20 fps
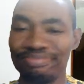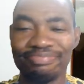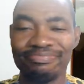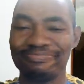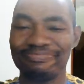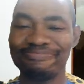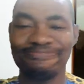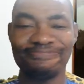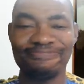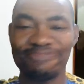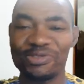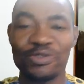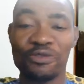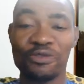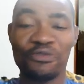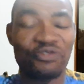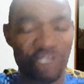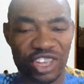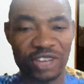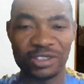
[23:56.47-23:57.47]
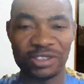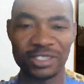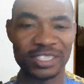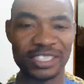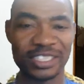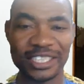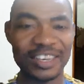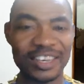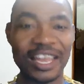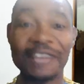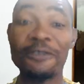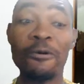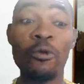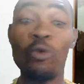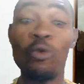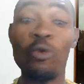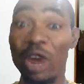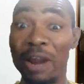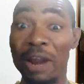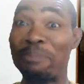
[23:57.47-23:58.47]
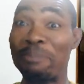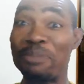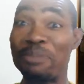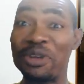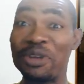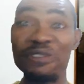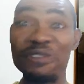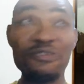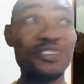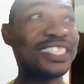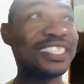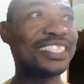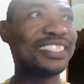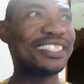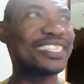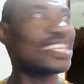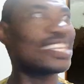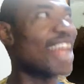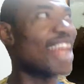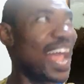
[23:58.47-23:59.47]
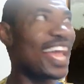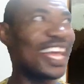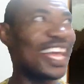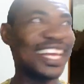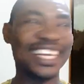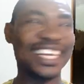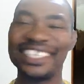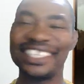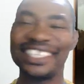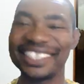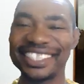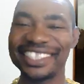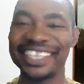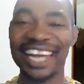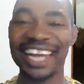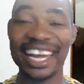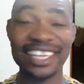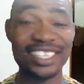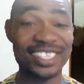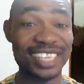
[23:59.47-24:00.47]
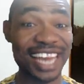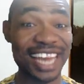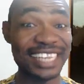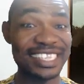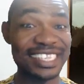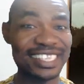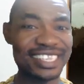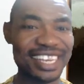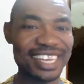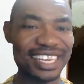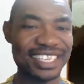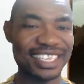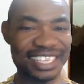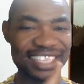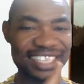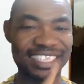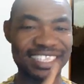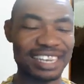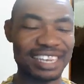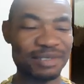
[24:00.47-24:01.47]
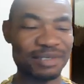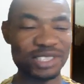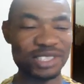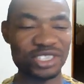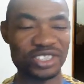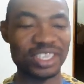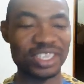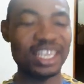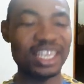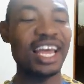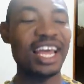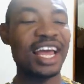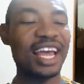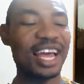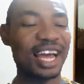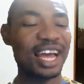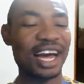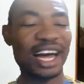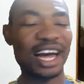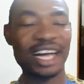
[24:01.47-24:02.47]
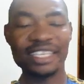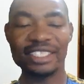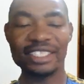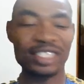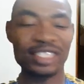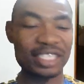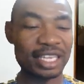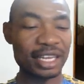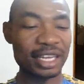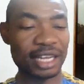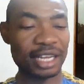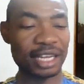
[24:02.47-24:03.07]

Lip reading: fulfilled. Like, what a beautiful day. And you see that day is exclamatory. And you say another